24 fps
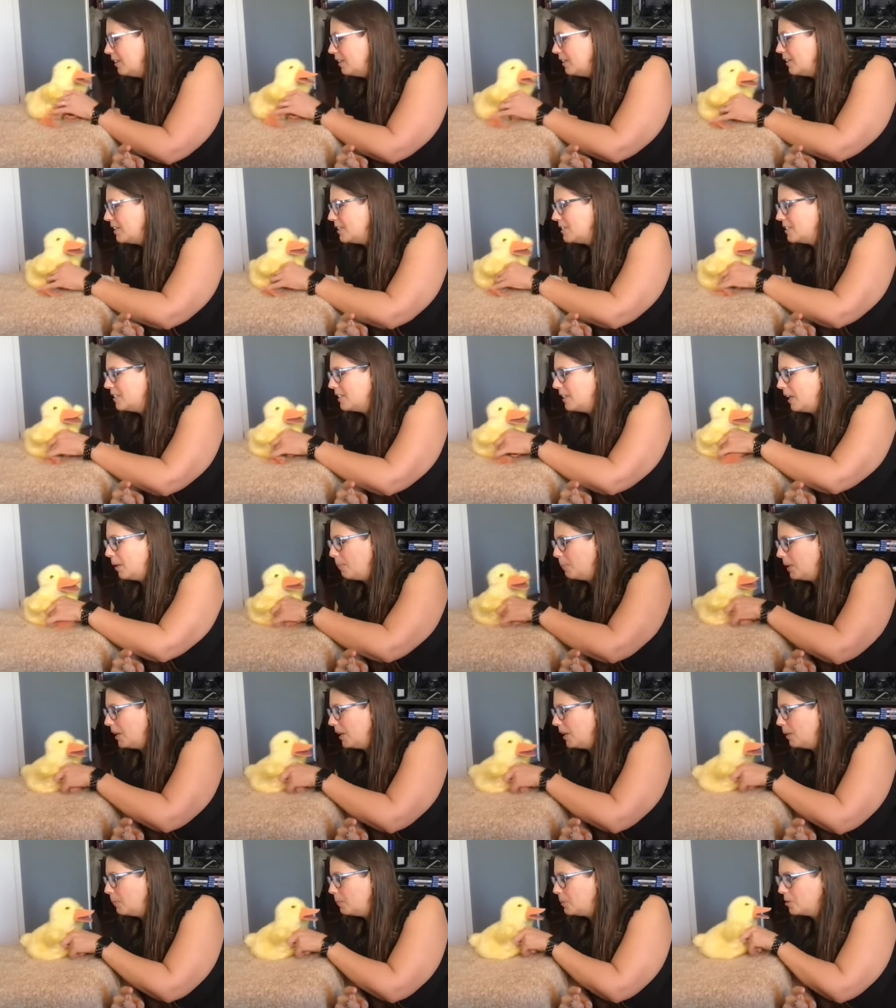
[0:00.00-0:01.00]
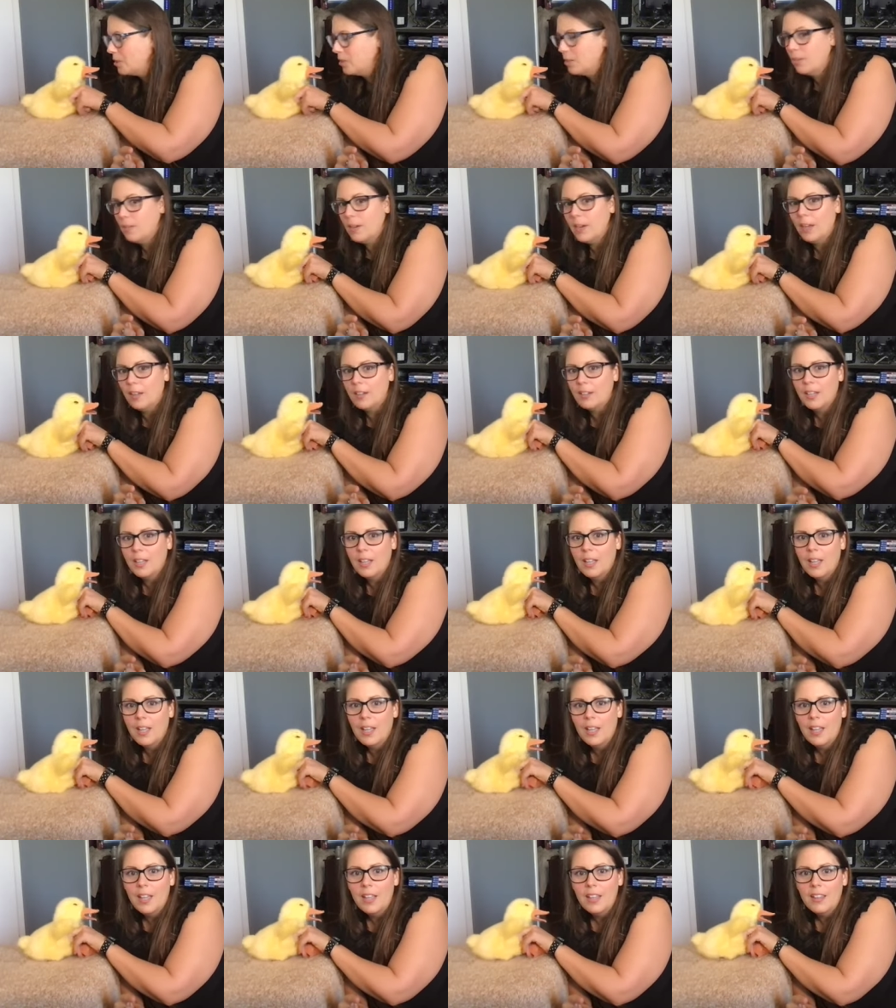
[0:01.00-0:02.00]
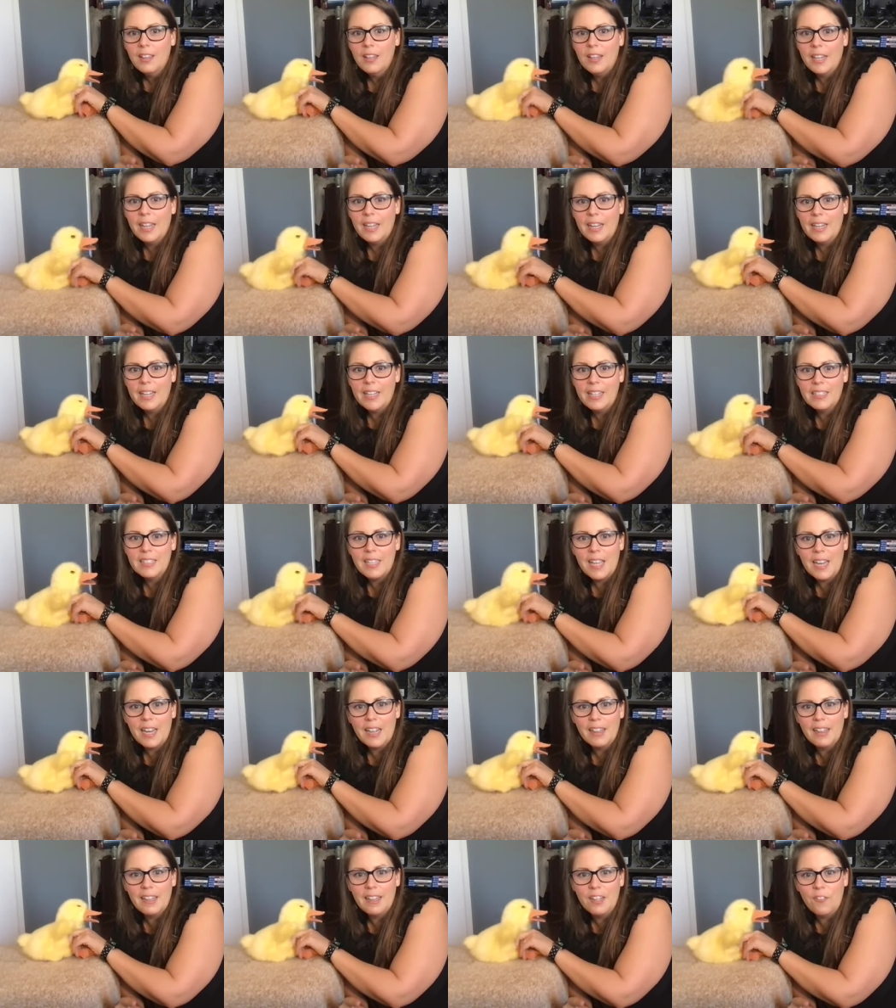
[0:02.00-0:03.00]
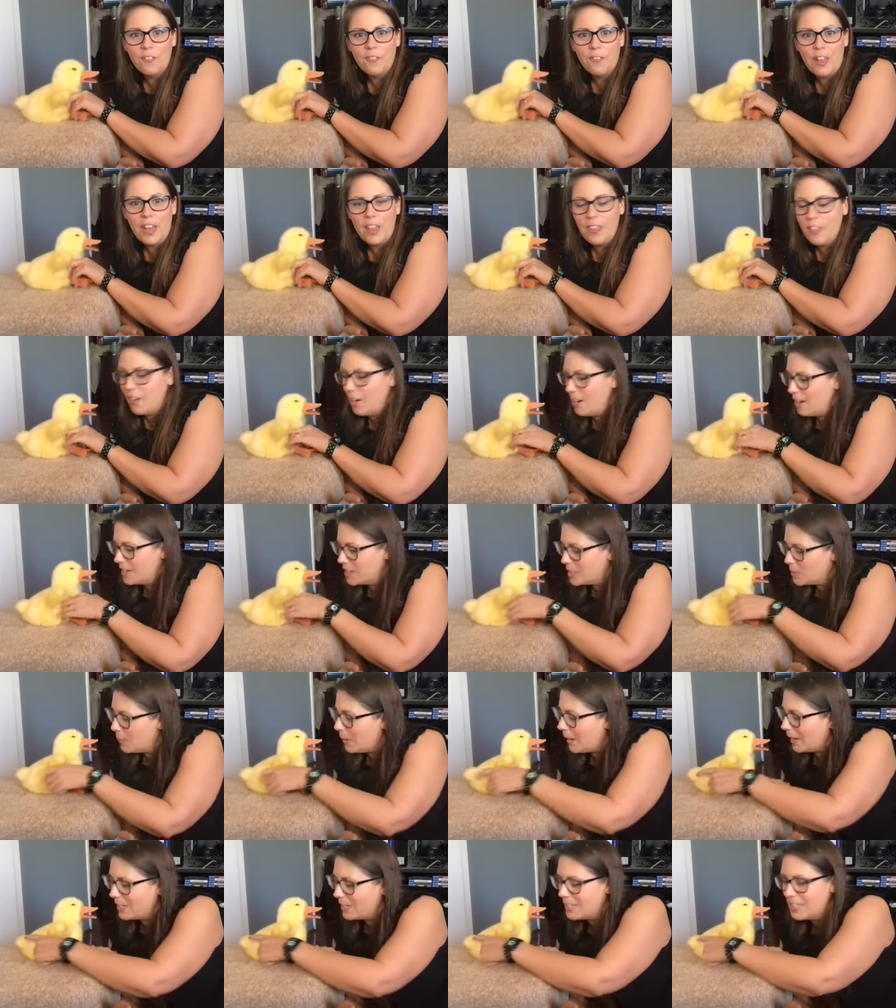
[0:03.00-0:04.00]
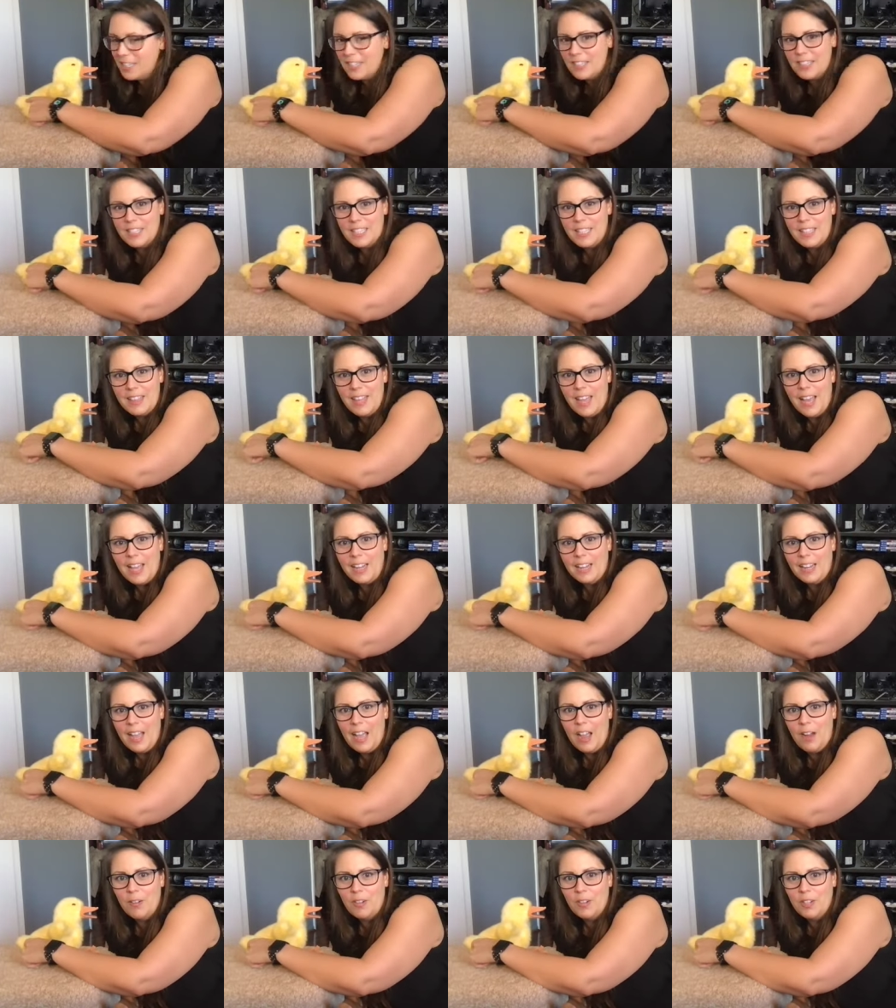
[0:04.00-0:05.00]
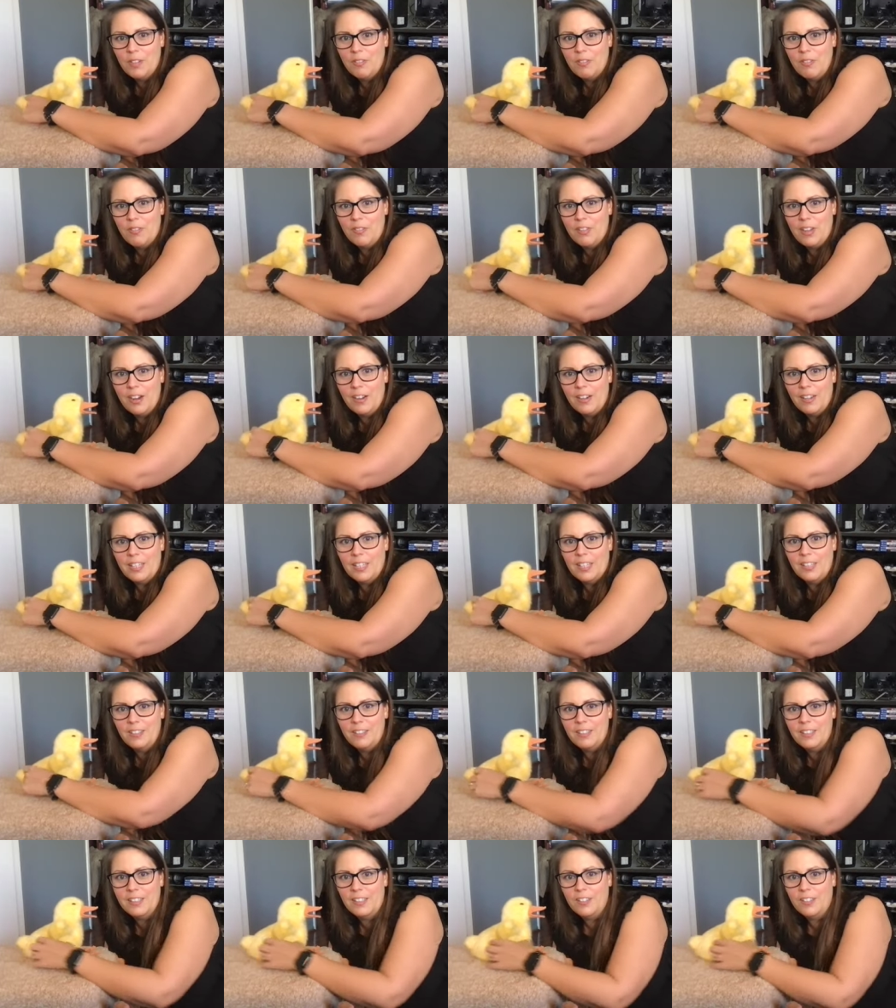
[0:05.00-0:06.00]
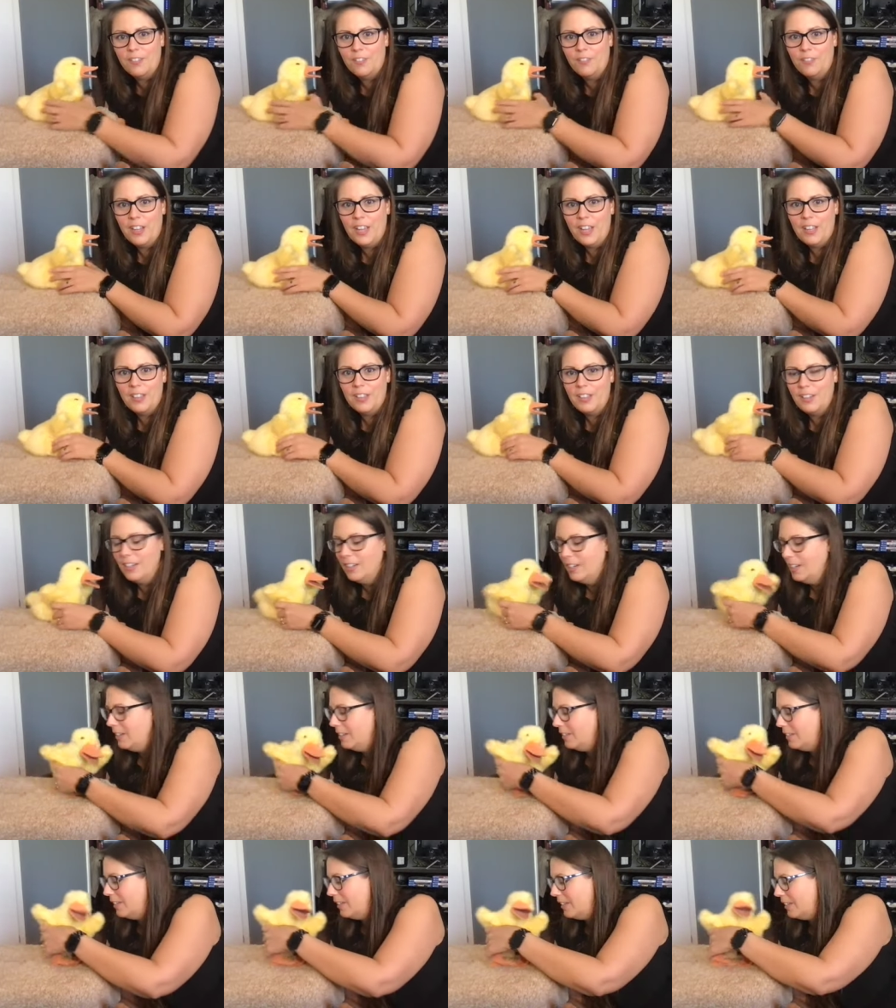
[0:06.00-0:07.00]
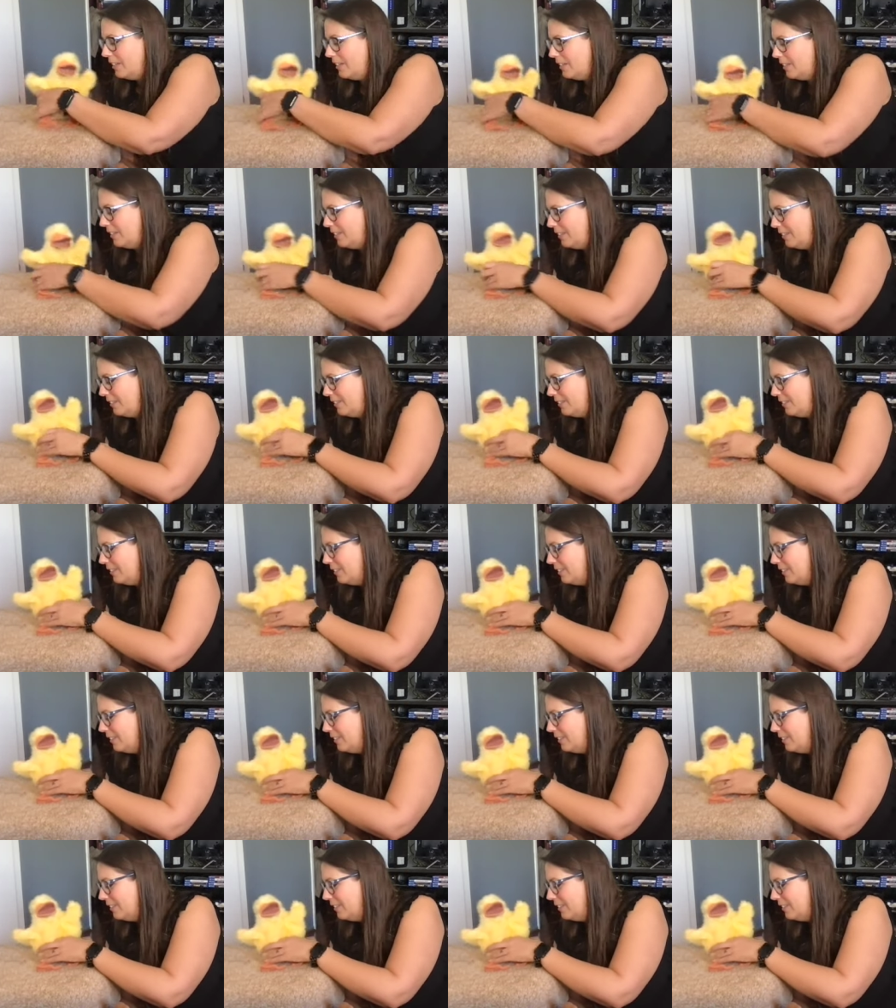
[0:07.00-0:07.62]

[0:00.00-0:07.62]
Let's see. I'm going to help you turn around. Look at, he's got a little feather on his back. Do you see that? Howard, you have a very cute little feather. Thank you.